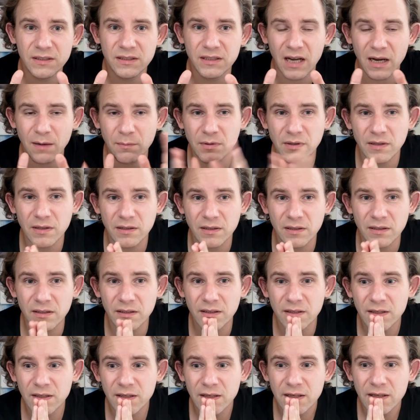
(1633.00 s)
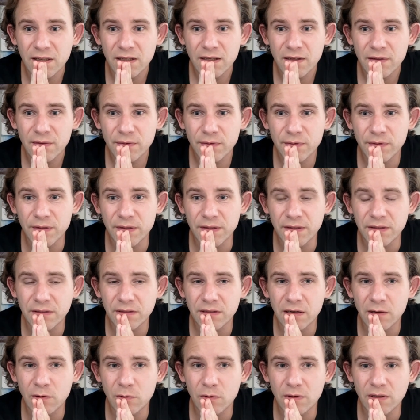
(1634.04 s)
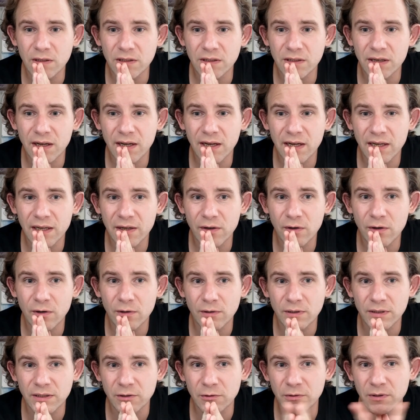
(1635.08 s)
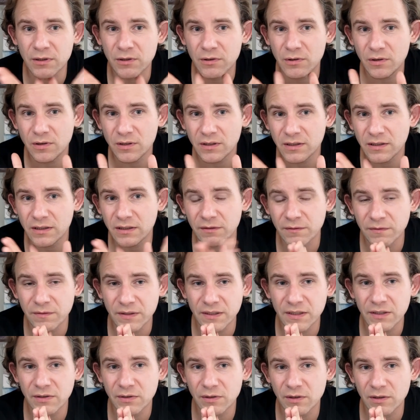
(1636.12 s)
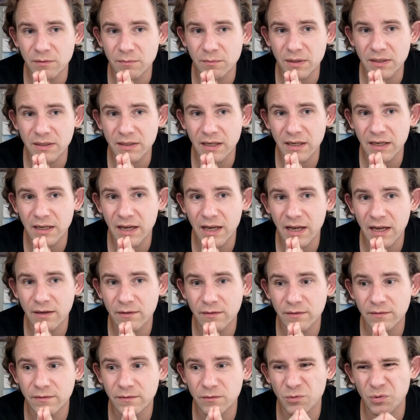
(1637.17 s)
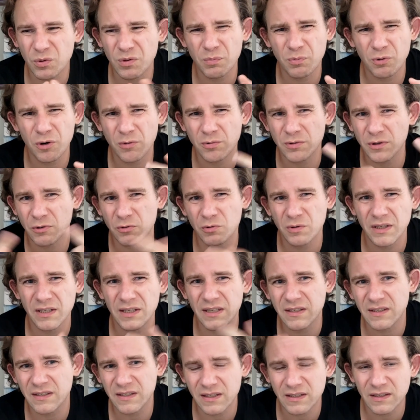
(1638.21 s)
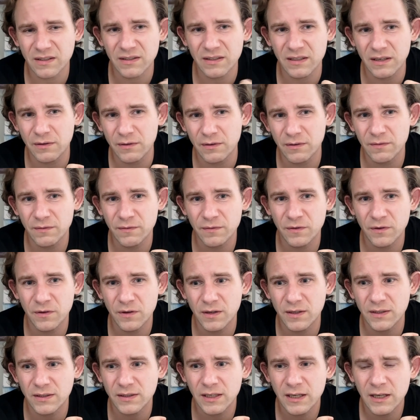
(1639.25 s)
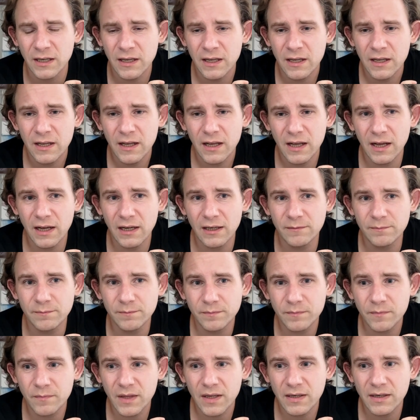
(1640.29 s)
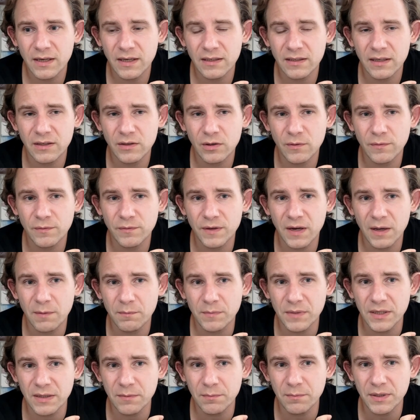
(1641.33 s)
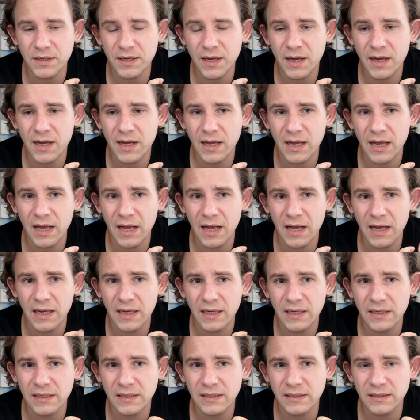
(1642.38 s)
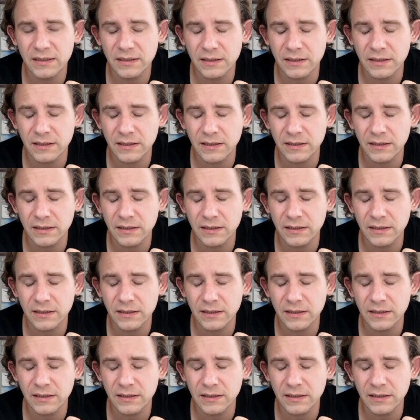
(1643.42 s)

double feature, which I already recorded a video on, but I will probably release this here first. Desert of Namibia and